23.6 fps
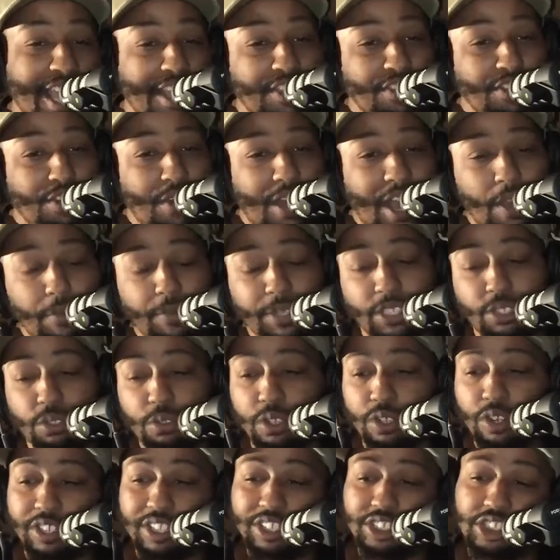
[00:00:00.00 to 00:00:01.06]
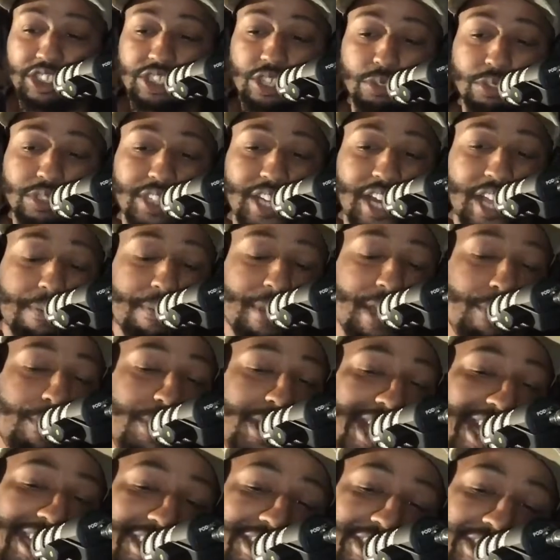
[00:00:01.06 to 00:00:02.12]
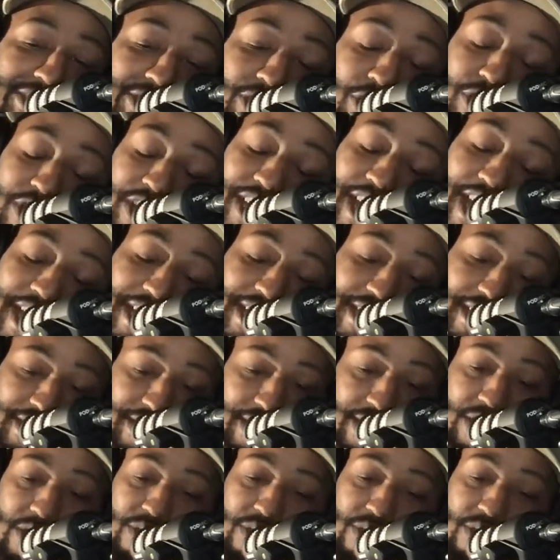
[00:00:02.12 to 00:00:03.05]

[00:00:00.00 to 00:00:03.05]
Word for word: and you know how we do it on the show today, man. We got the 38